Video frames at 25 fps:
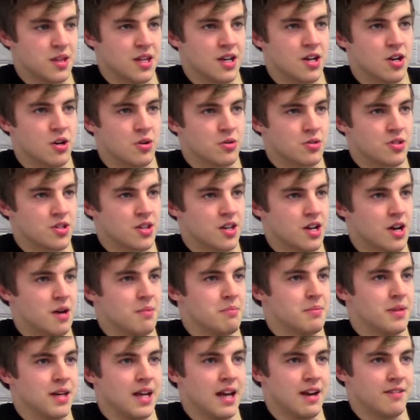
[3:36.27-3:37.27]
The goals of the
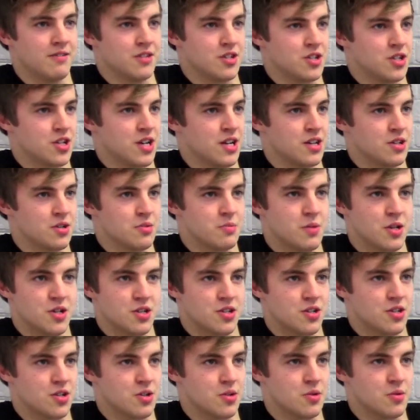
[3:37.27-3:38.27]
company haven't changed
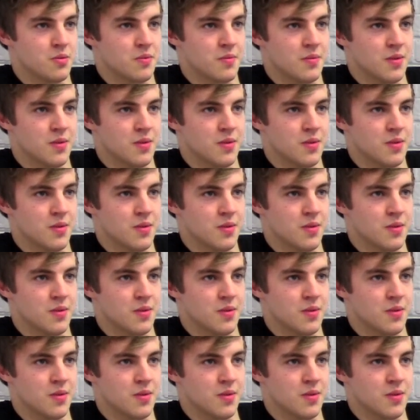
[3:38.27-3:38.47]
much at all.